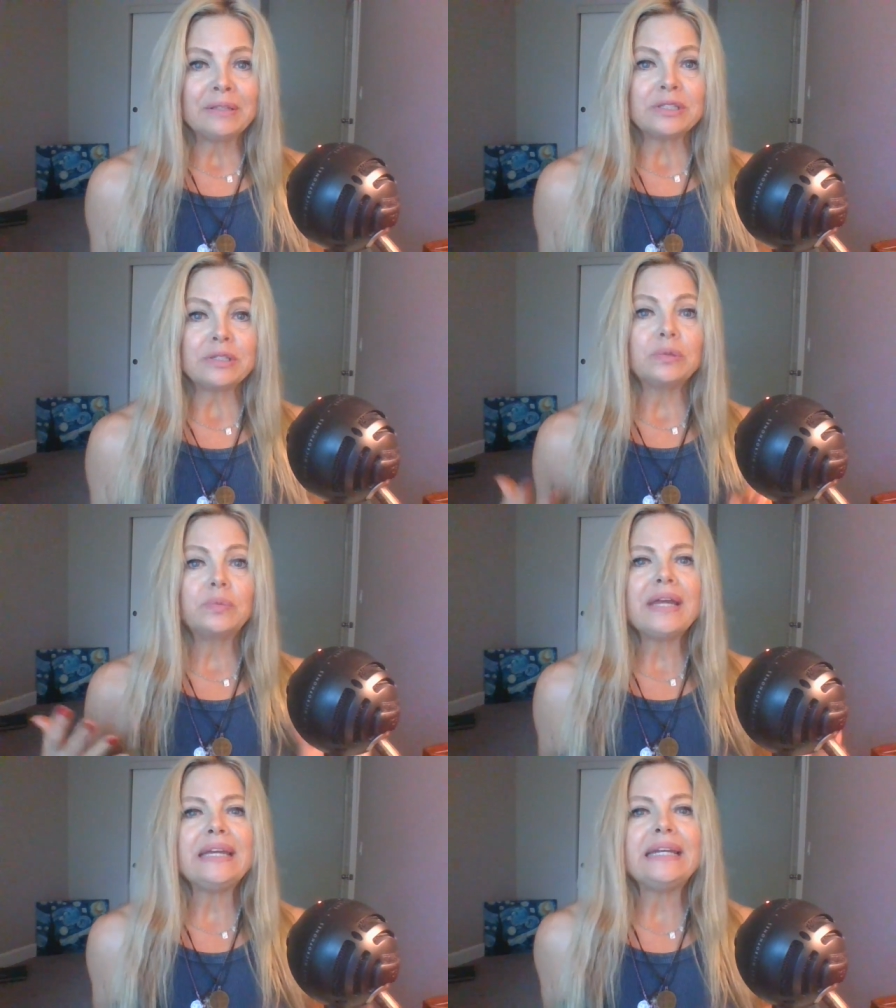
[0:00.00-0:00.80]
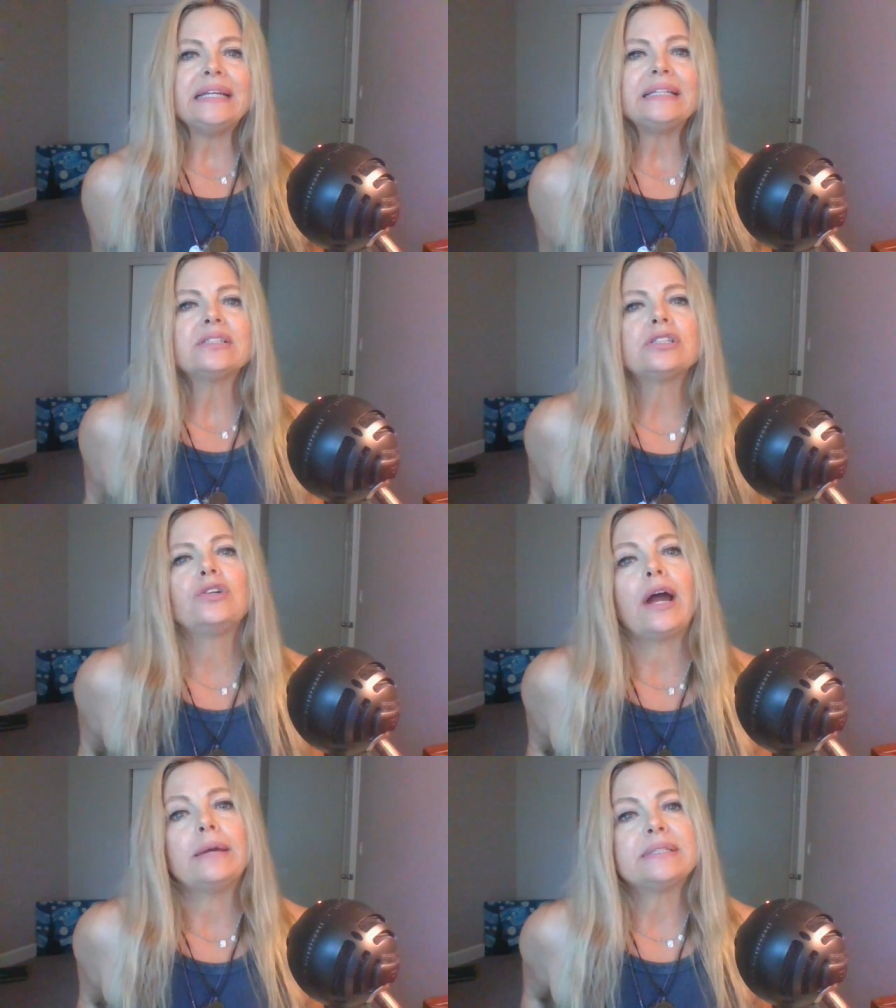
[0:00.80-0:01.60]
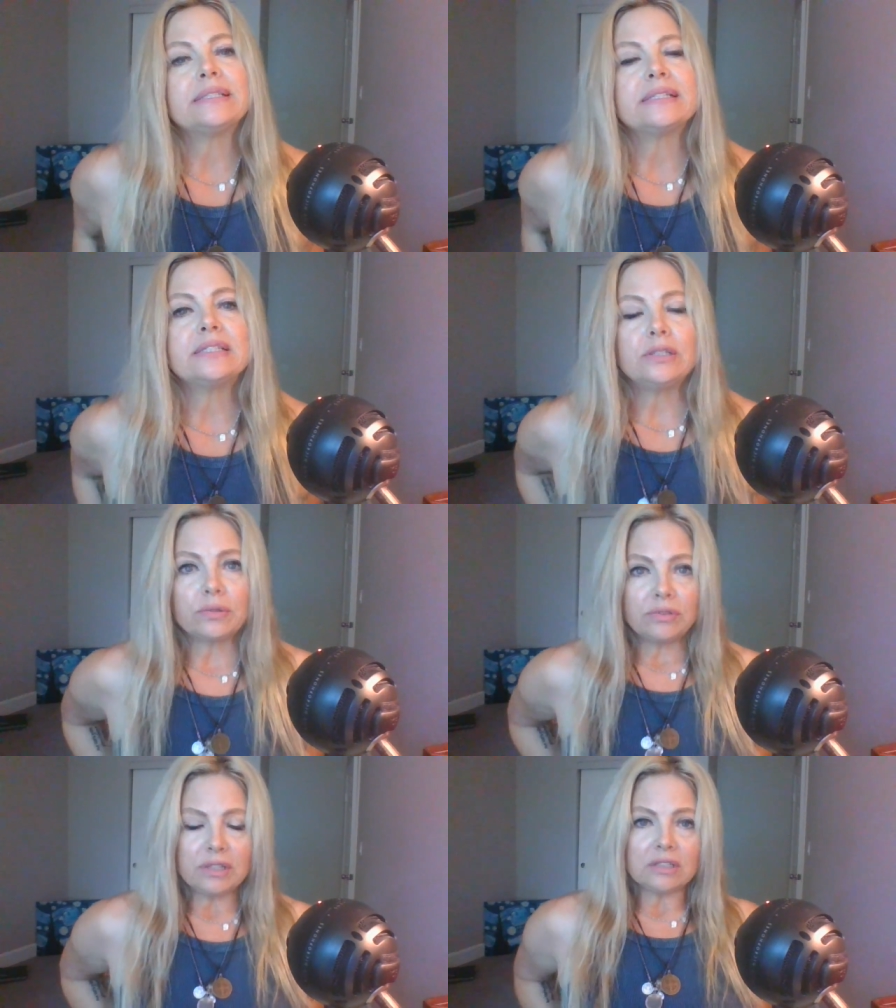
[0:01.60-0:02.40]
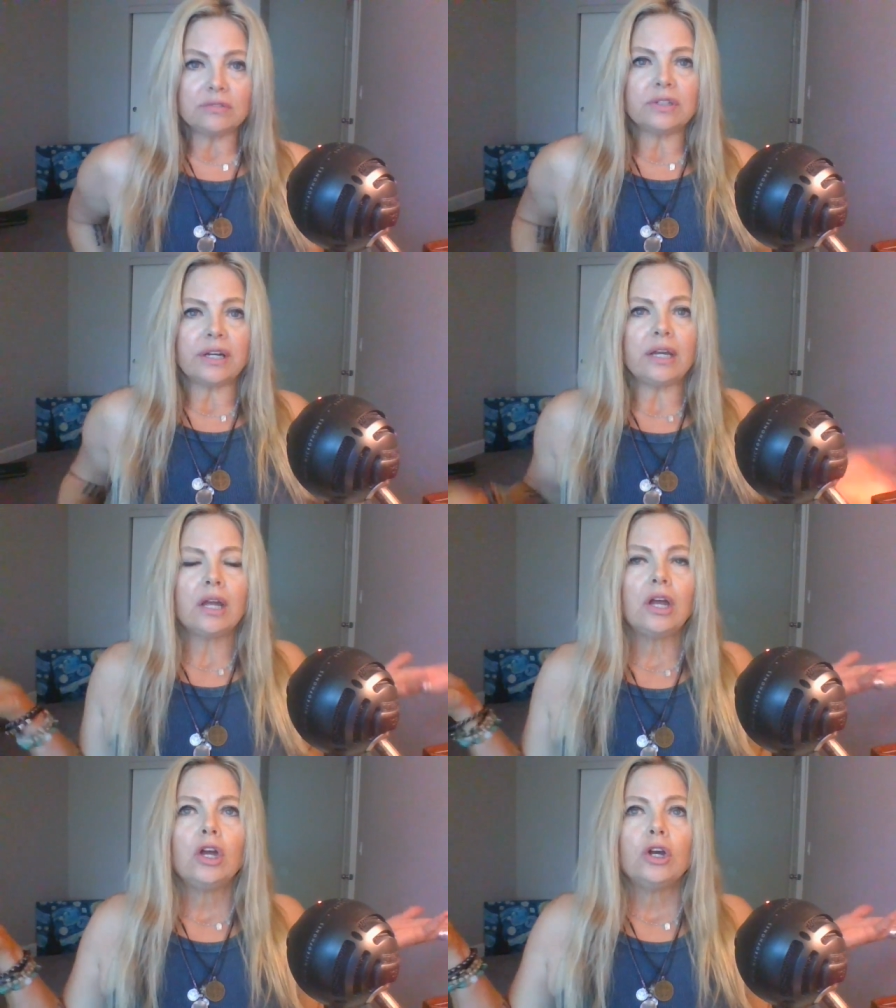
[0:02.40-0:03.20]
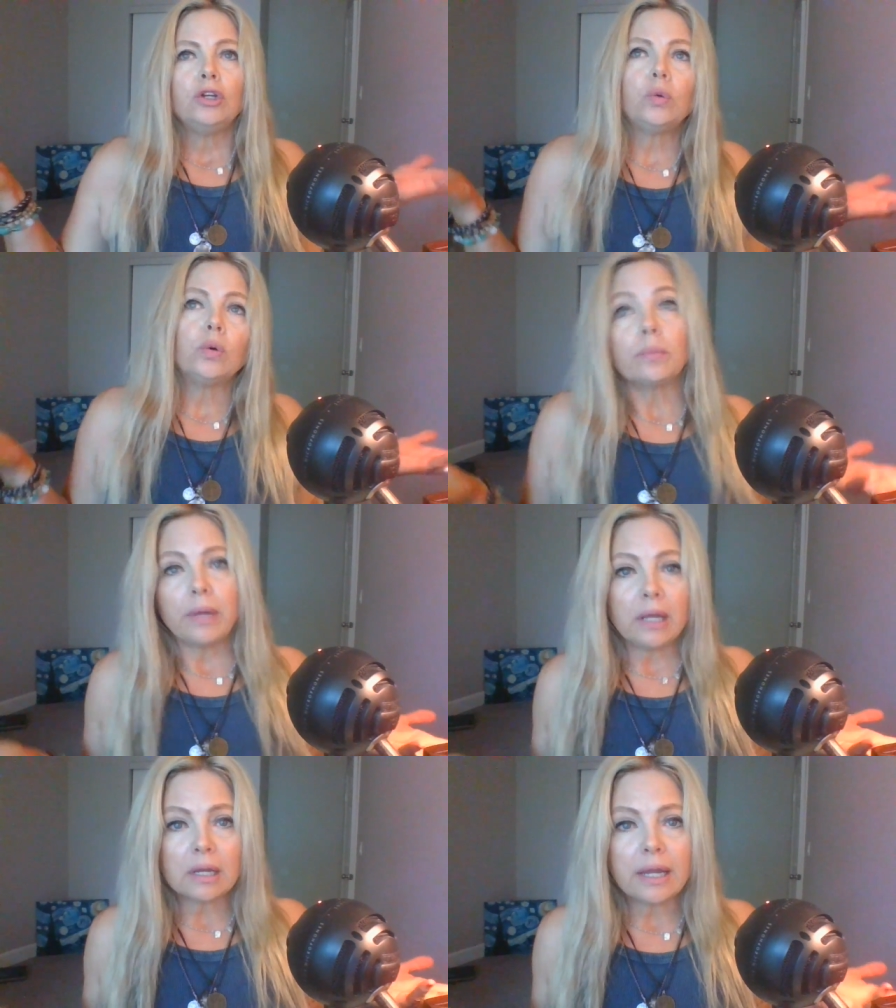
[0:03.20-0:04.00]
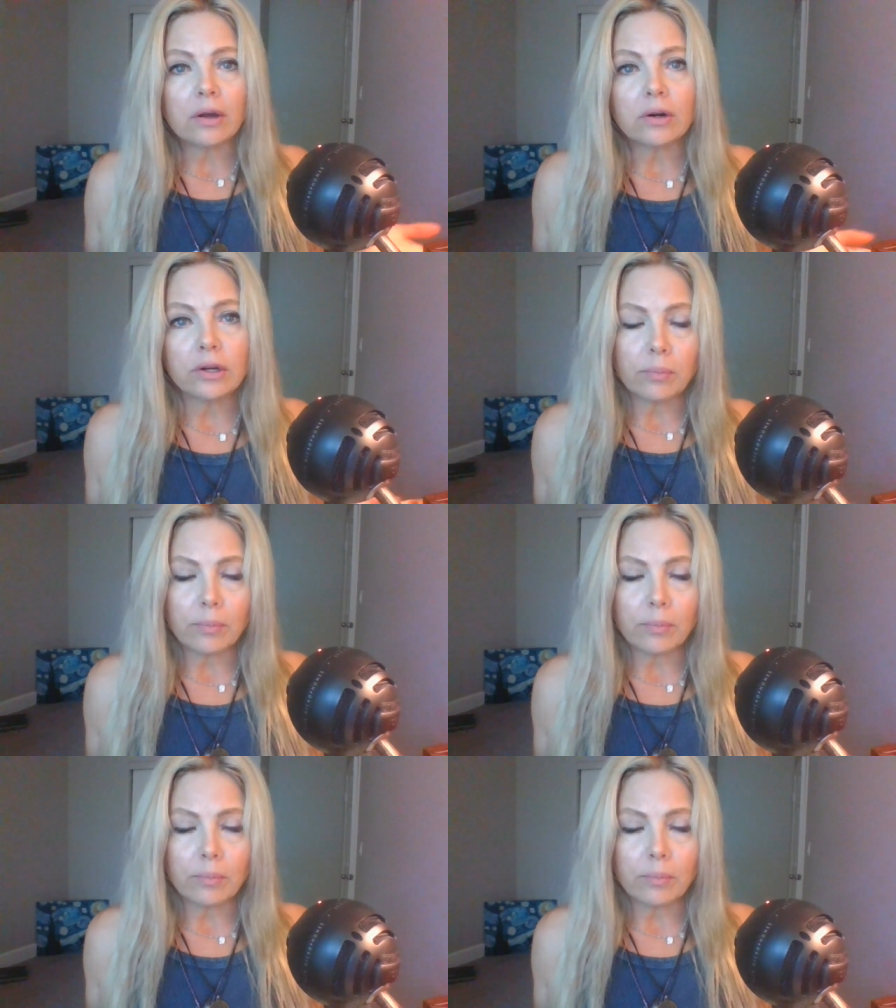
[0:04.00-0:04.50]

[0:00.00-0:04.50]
So the way he describes it is, you know, think of like your bank account or your